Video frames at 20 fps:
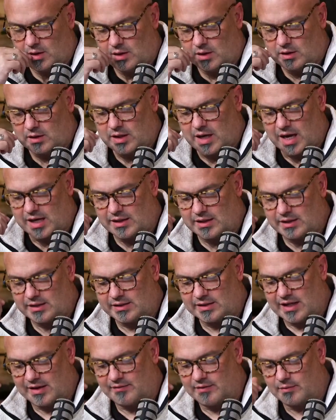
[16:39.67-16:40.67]

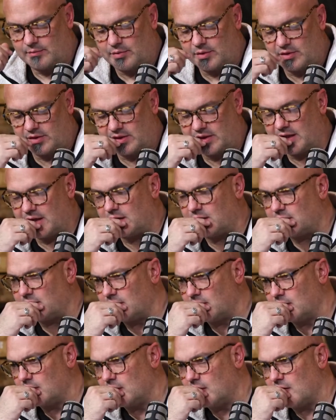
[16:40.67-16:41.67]

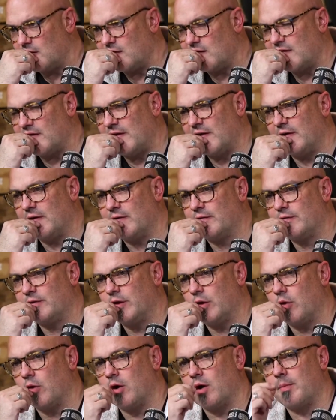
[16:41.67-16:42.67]
97% of
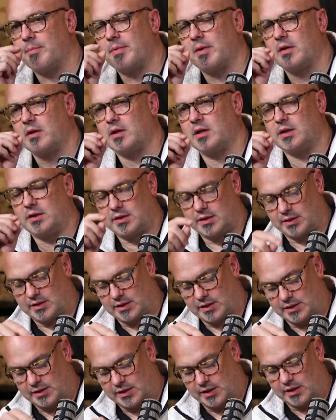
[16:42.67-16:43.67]
your ability to
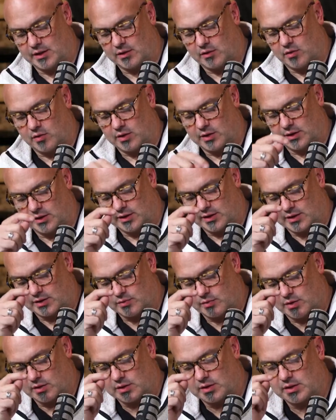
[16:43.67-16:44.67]
succeed, according to
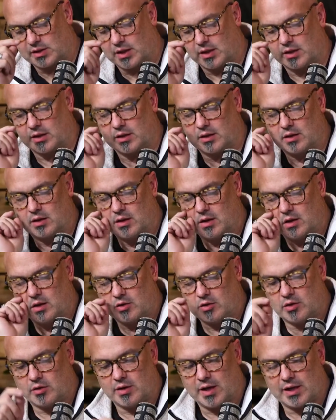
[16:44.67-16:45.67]
this one study,
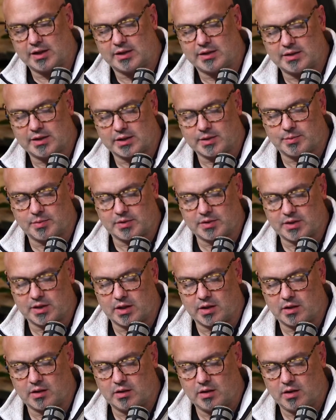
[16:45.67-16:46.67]

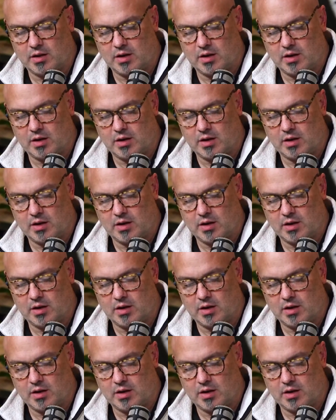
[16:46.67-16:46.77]
96%